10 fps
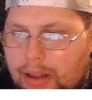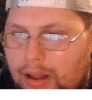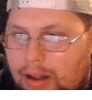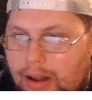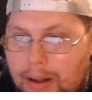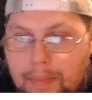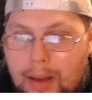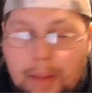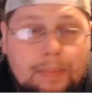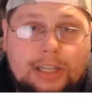
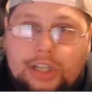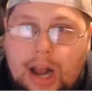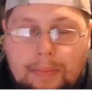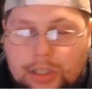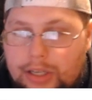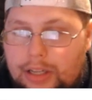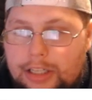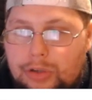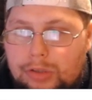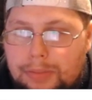I mentioned how much I like
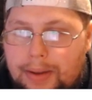George